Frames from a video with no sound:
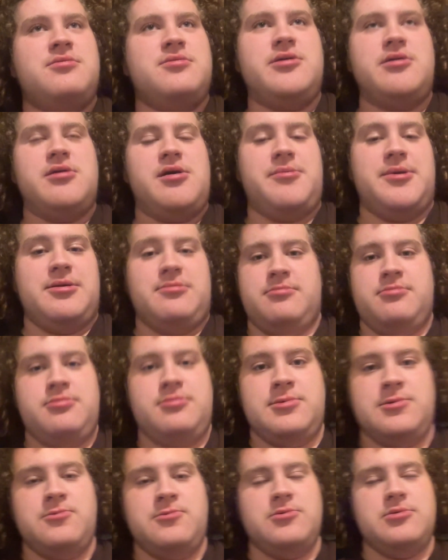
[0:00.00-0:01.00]
I mean,
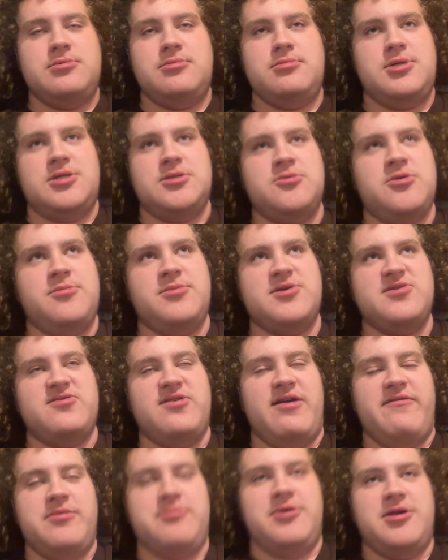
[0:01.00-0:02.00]
there's rumors for
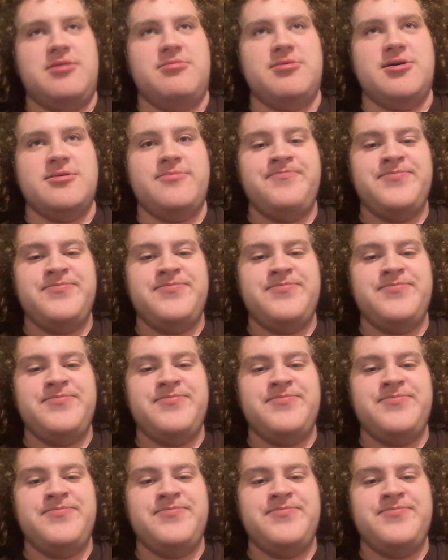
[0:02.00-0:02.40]
everybody, but,